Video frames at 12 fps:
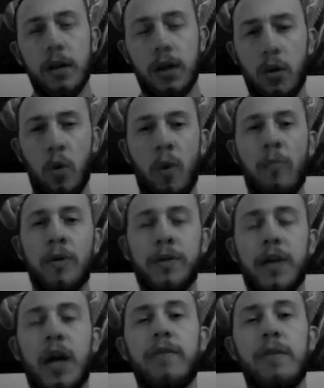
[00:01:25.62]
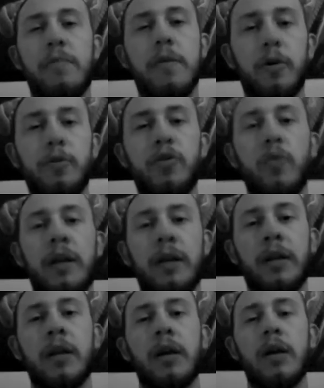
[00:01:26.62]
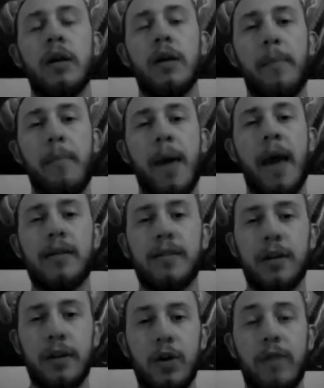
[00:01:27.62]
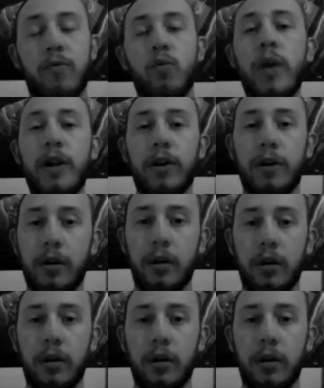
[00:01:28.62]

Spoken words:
normal is kind of in the middle between mass and then you have weird.